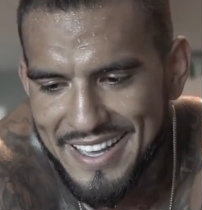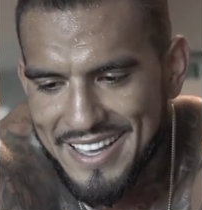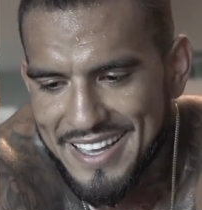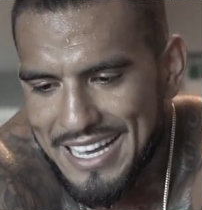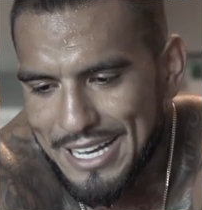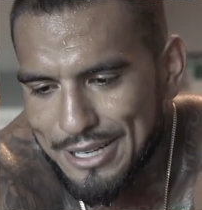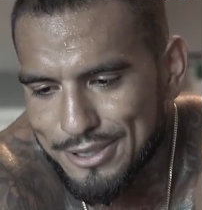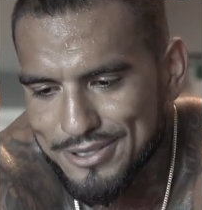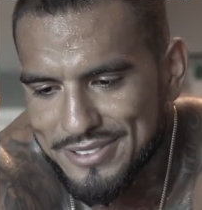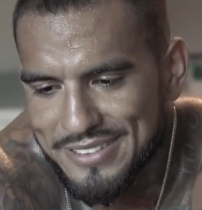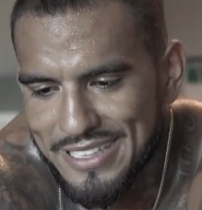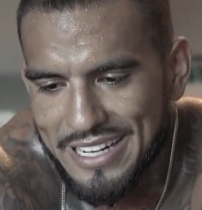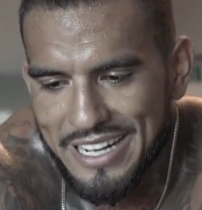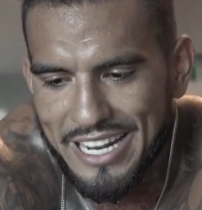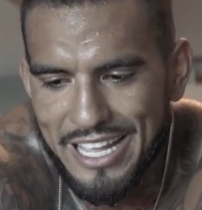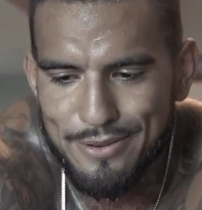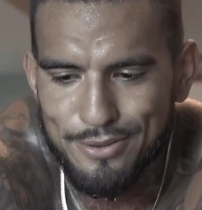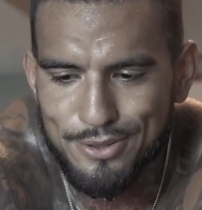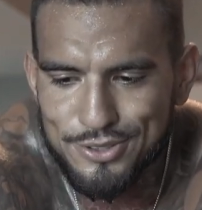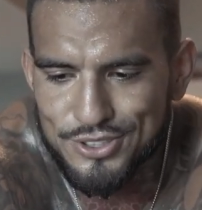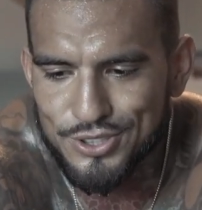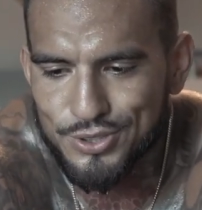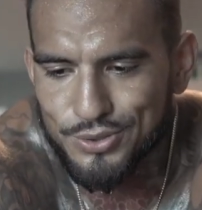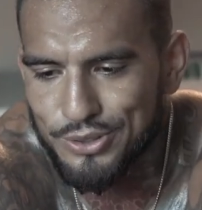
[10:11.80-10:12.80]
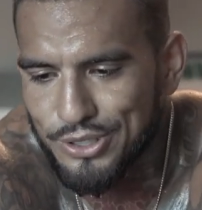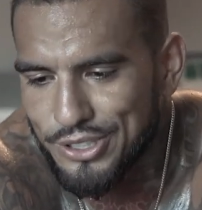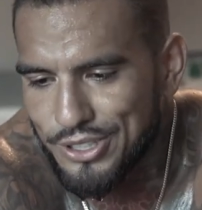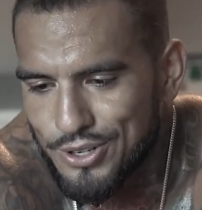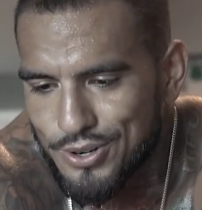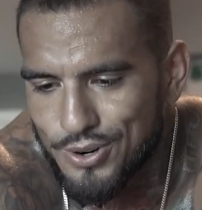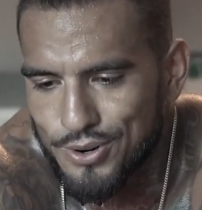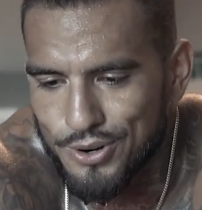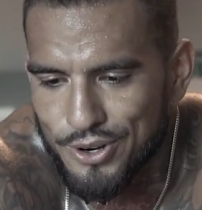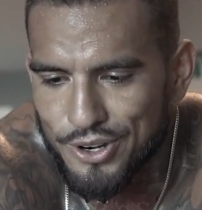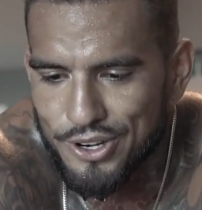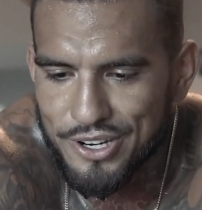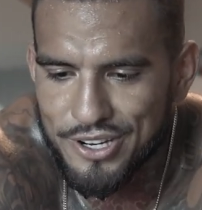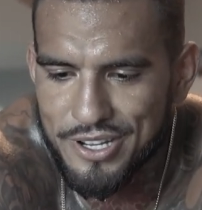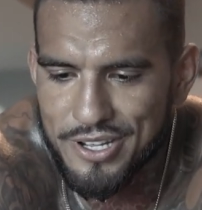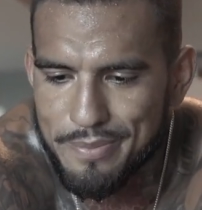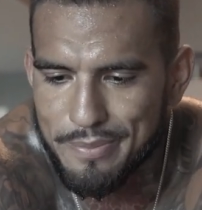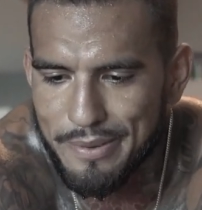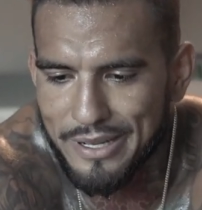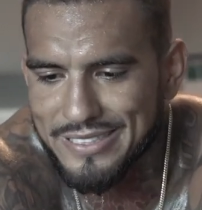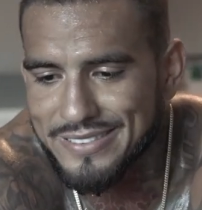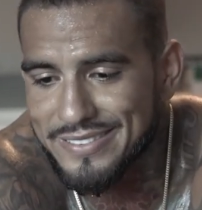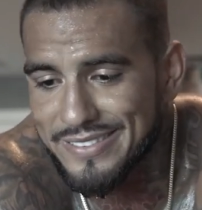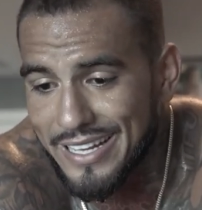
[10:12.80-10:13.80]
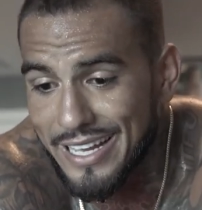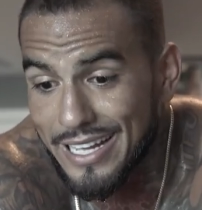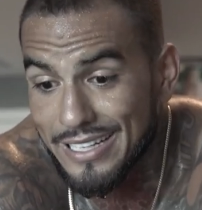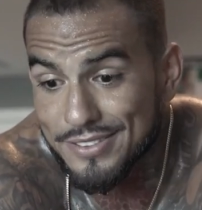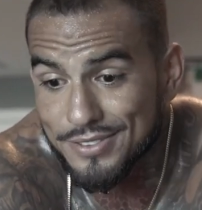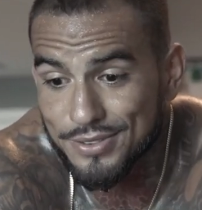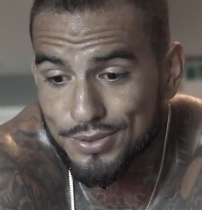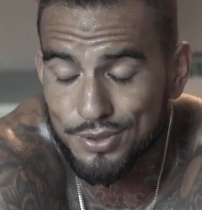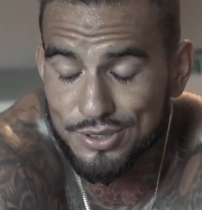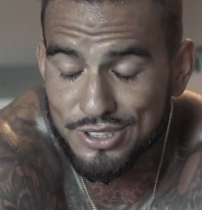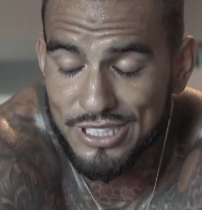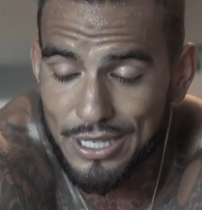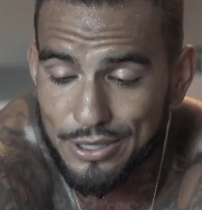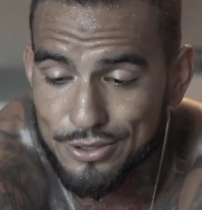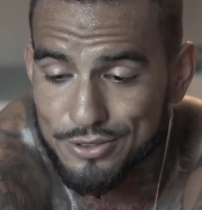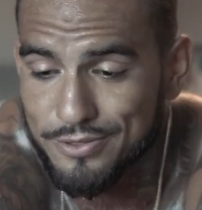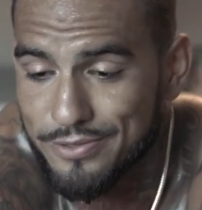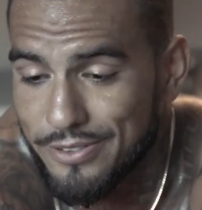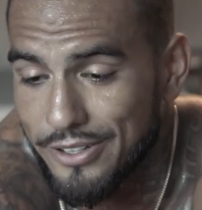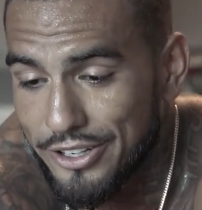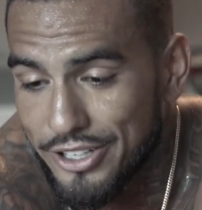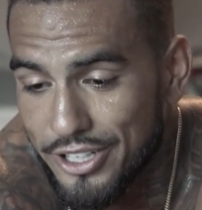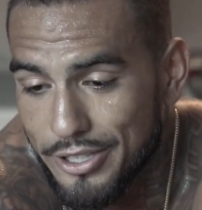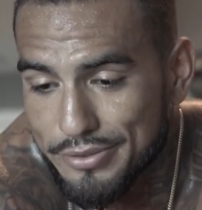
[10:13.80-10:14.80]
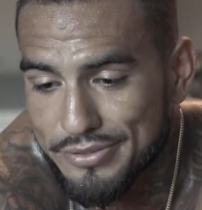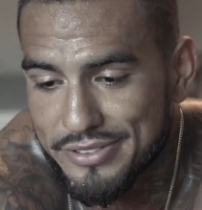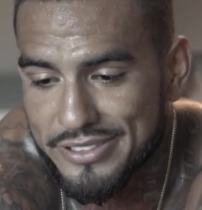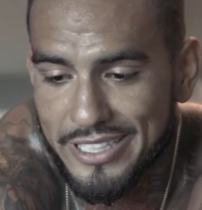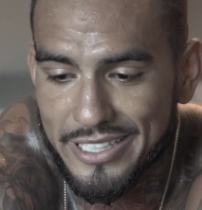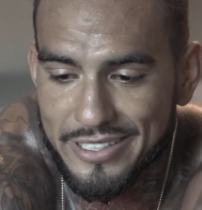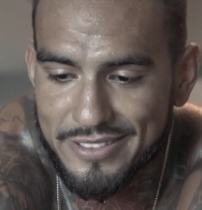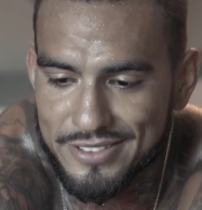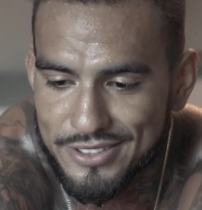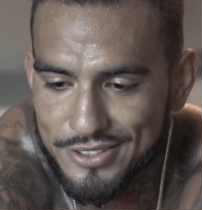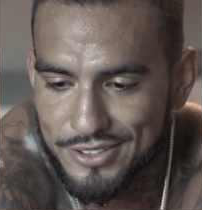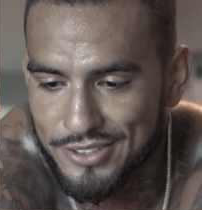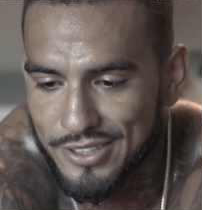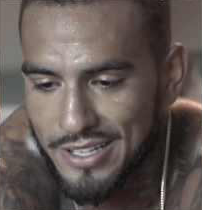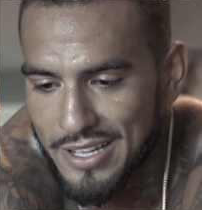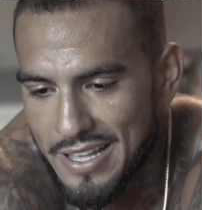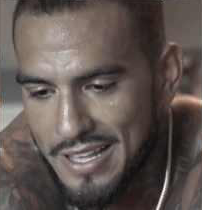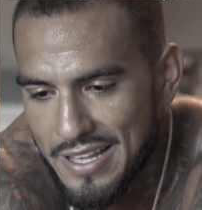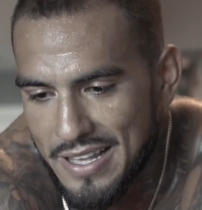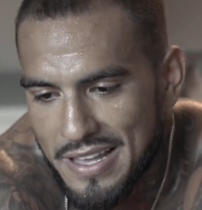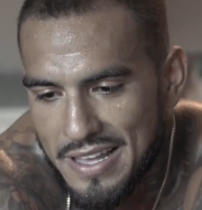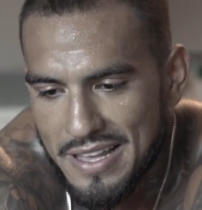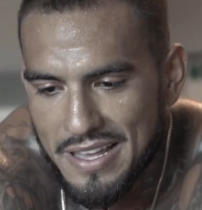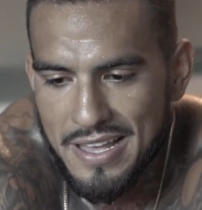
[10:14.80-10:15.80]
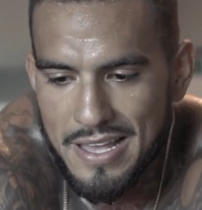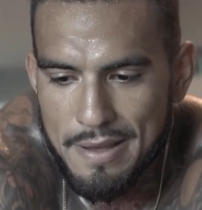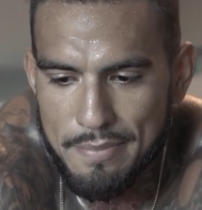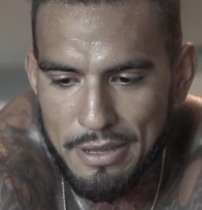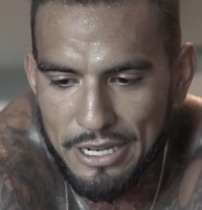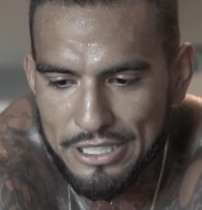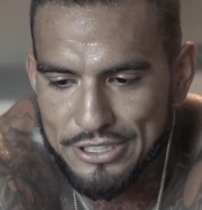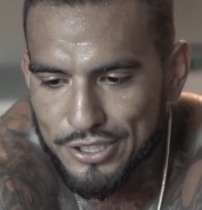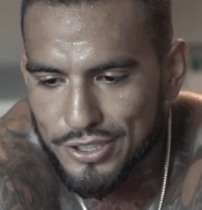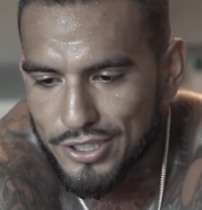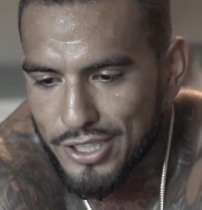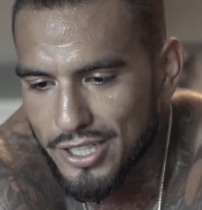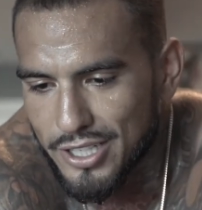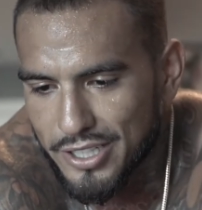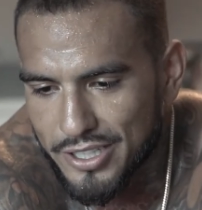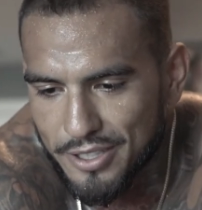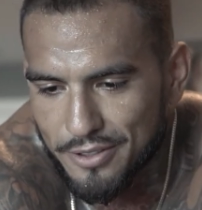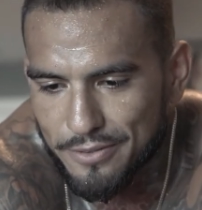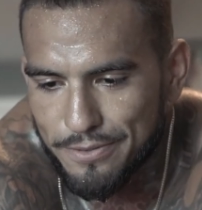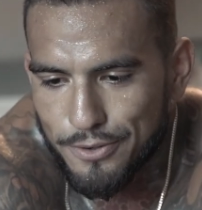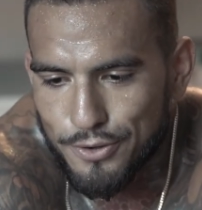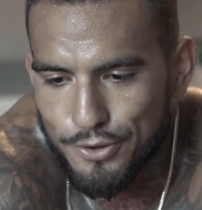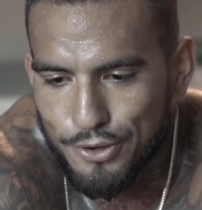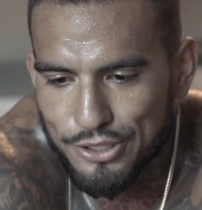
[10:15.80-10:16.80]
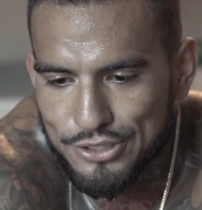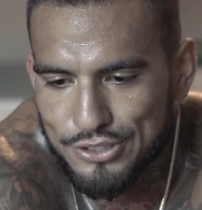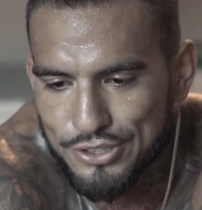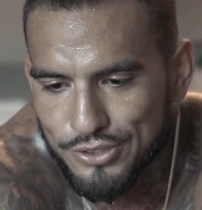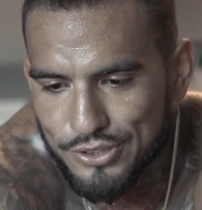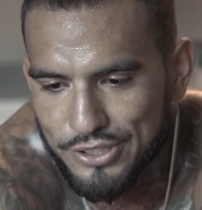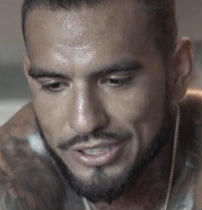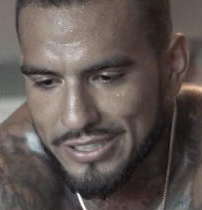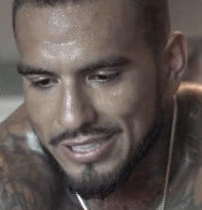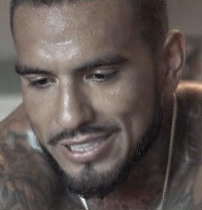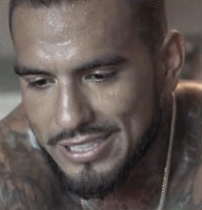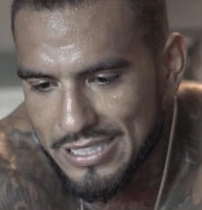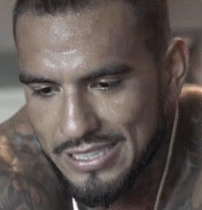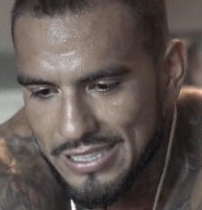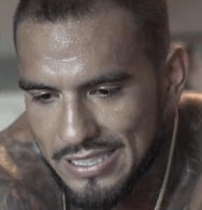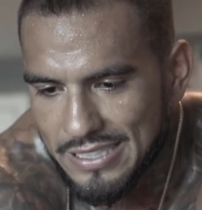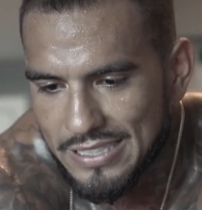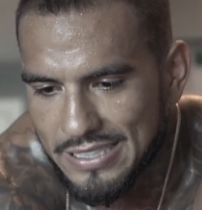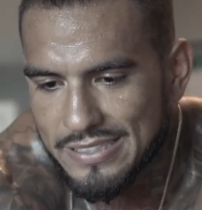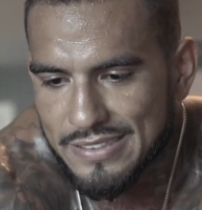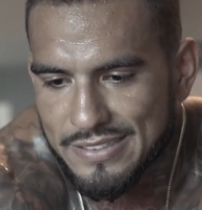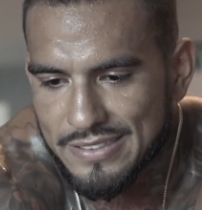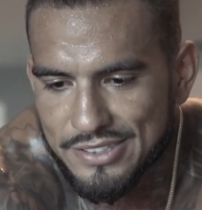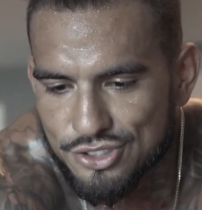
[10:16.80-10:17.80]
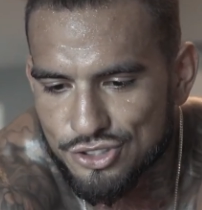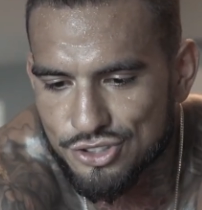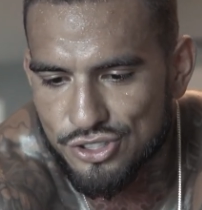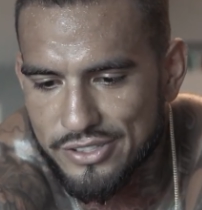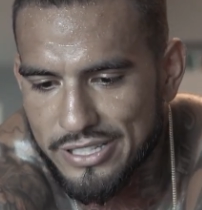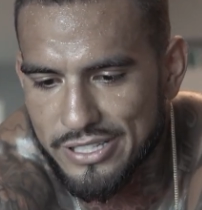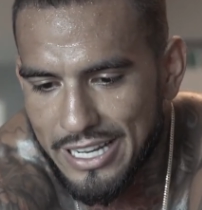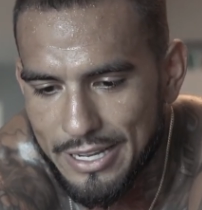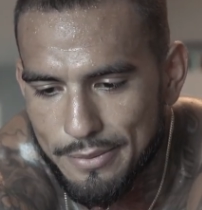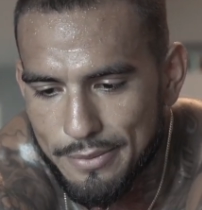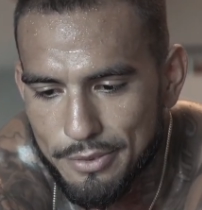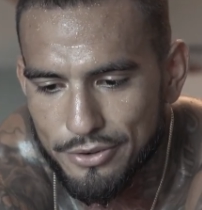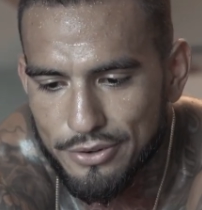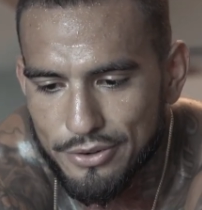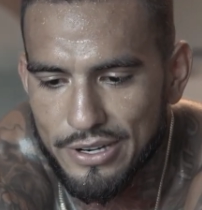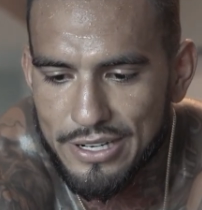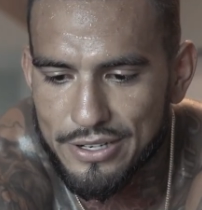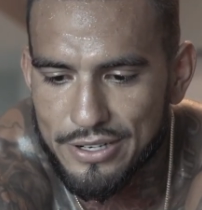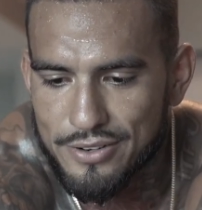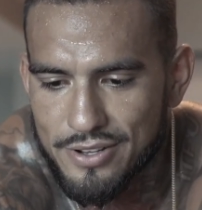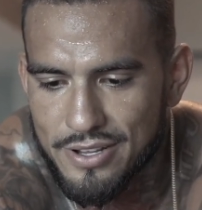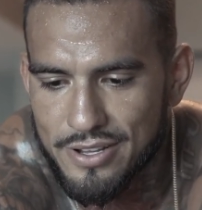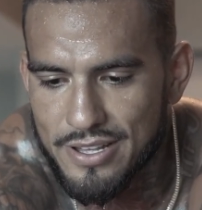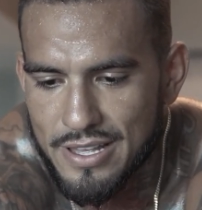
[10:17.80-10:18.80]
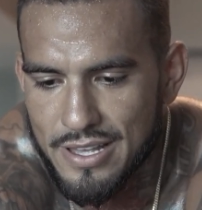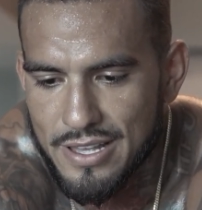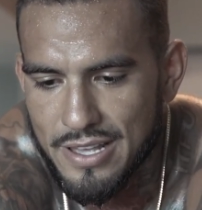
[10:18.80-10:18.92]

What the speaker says: I was not able to record my stats, which I was very upset. So I'm actually looking forward to this time around.